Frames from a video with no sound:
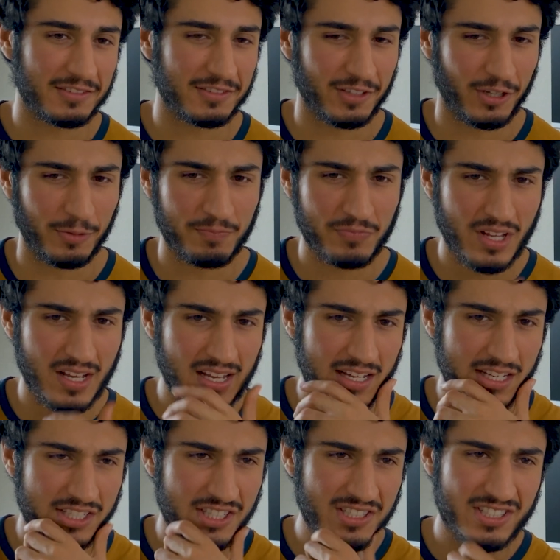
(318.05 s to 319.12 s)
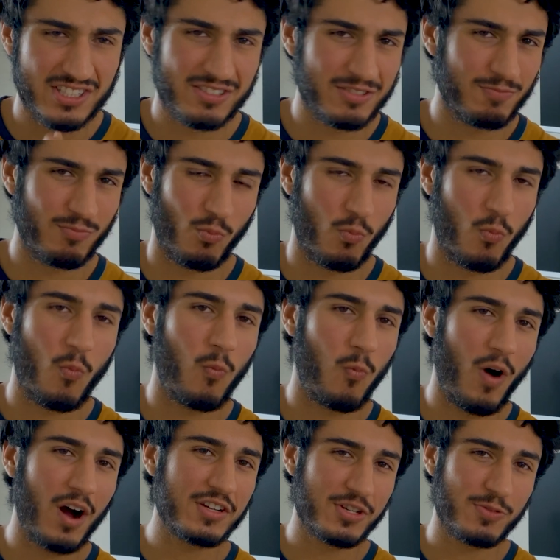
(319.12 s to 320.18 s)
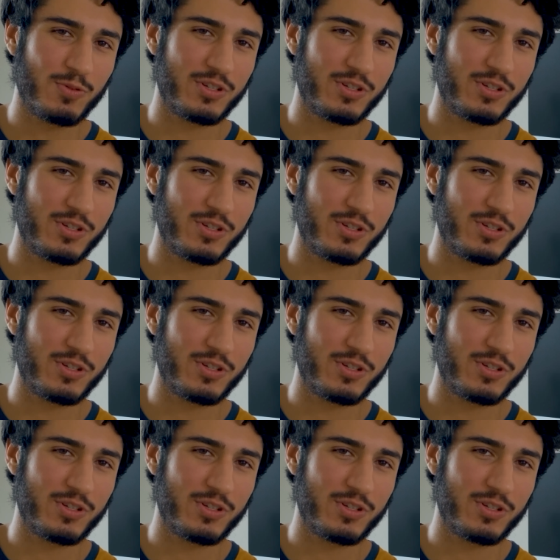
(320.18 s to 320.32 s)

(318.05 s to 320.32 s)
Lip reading: So just watch